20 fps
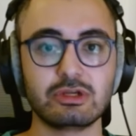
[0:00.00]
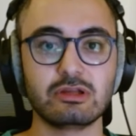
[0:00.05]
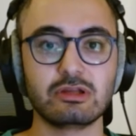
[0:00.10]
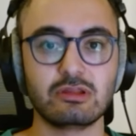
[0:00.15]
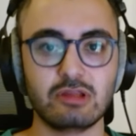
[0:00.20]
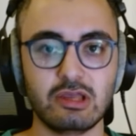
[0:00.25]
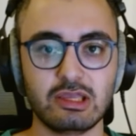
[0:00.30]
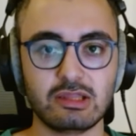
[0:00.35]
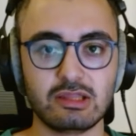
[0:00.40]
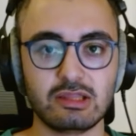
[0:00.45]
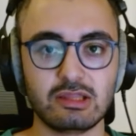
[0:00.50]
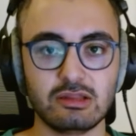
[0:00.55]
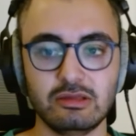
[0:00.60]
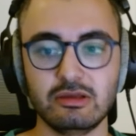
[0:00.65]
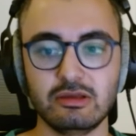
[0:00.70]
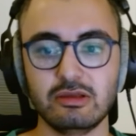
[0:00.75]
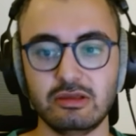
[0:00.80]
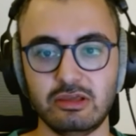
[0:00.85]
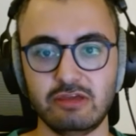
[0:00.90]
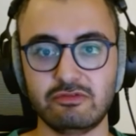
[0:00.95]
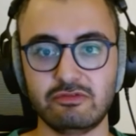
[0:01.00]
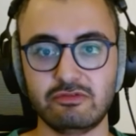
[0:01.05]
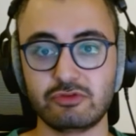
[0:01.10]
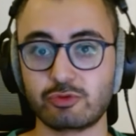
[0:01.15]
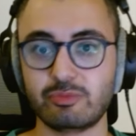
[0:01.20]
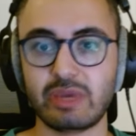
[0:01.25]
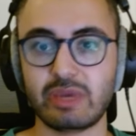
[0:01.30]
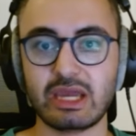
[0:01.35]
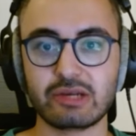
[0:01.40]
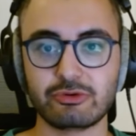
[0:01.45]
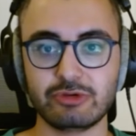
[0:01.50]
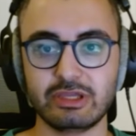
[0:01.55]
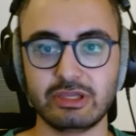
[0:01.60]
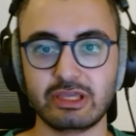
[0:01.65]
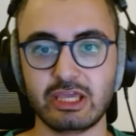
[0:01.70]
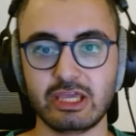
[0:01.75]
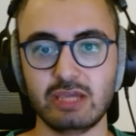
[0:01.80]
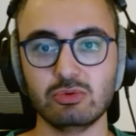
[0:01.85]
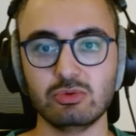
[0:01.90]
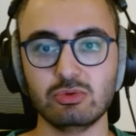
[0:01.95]
unlikely if your battery
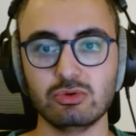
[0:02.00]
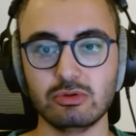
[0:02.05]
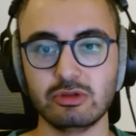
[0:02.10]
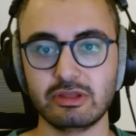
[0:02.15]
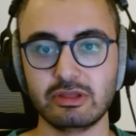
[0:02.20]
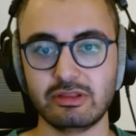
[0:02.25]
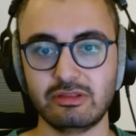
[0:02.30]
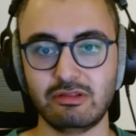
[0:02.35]
cable